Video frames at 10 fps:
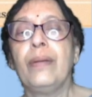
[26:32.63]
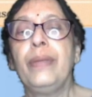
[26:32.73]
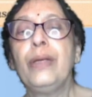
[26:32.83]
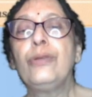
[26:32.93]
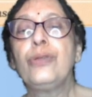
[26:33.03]

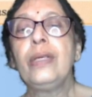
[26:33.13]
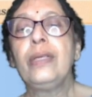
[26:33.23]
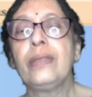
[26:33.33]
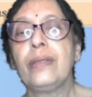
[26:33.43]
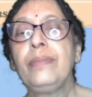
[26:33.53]

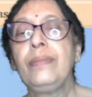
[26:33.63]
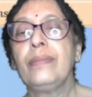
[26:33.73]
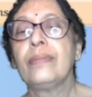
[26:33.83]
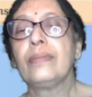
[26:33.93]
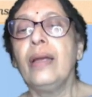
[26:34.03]
Mutualism
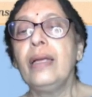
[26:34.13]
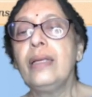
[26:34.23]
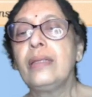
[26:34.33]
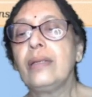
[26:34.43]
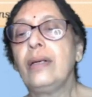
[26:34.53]

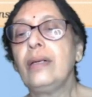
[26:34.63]
is